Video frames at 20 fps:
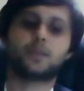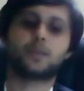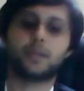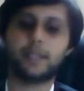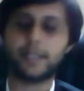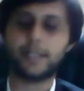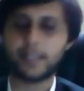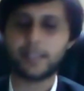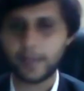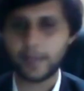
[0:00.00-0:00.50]
So
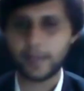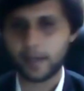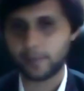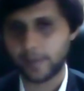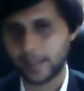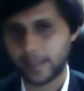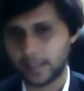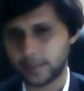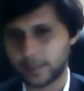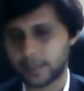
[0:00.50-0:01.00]
intermediate
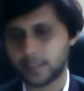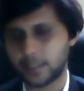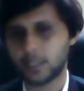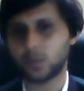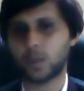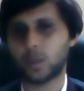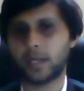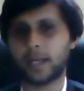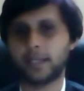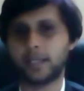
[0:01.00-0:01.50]
finals, this
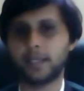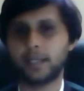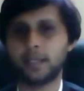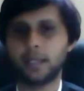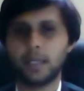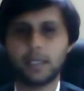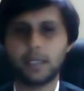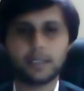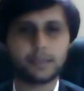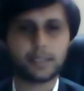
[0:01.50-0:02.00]
is what I
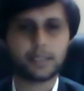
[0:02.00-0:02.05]
did.